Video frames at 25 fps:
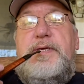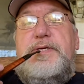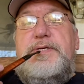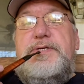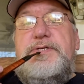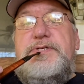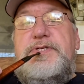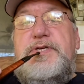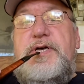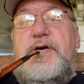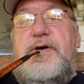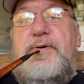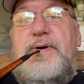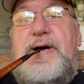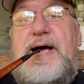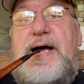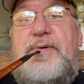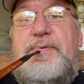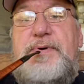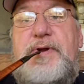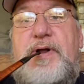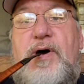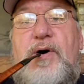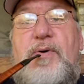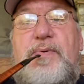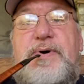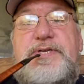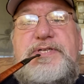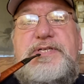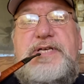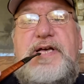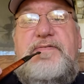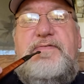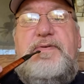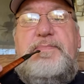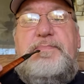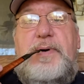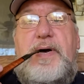So I would always
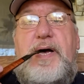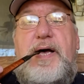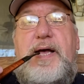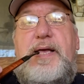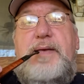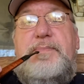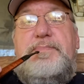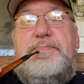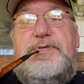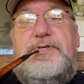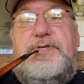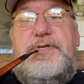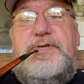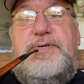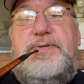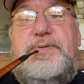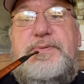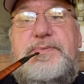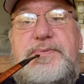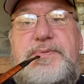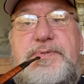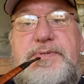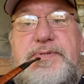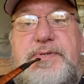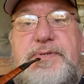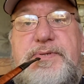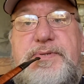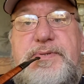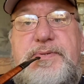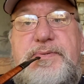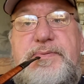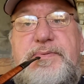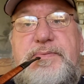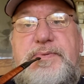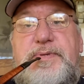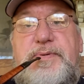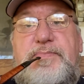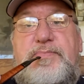have a pipe to
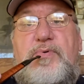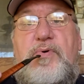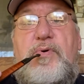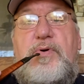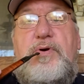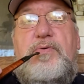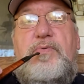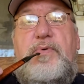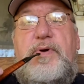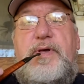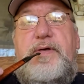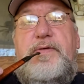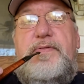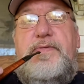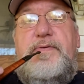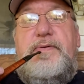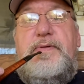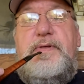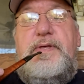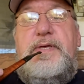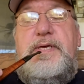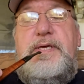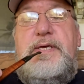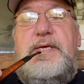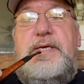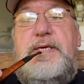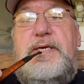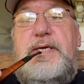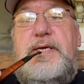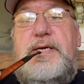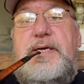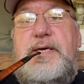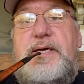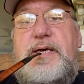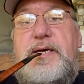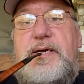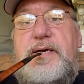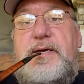work with.
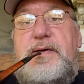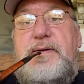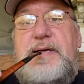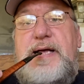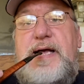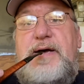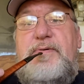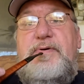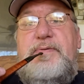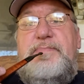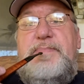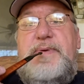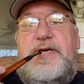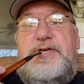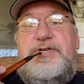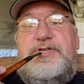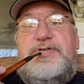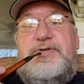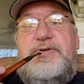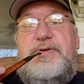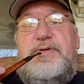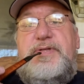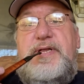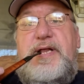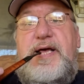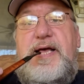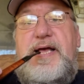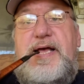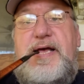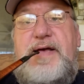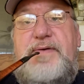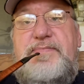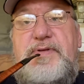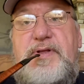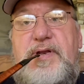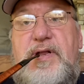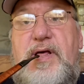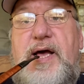I would make sure that I
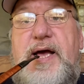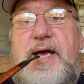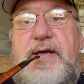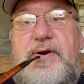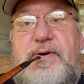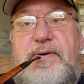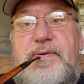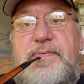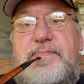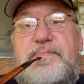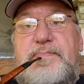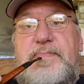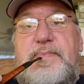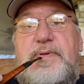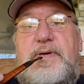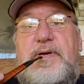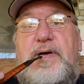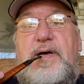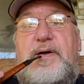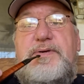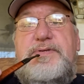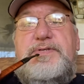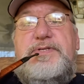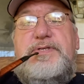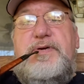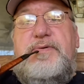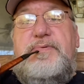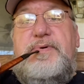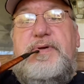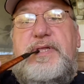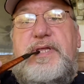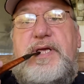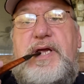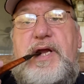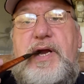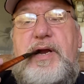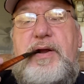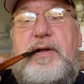have the lighter also in
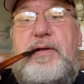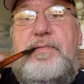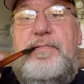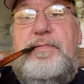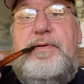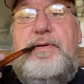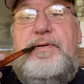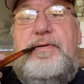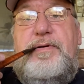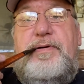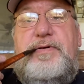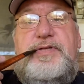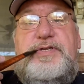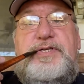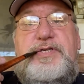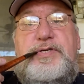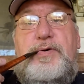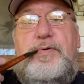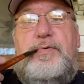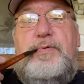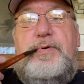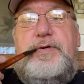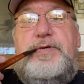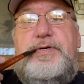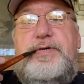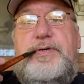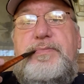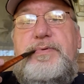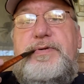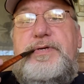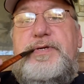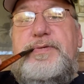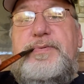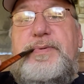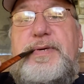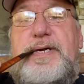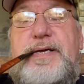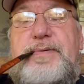there, or the torch, which
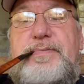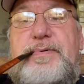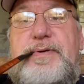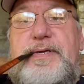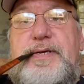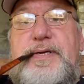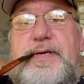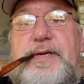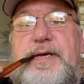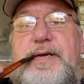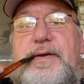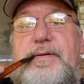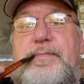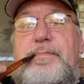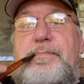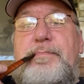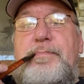is what I really need.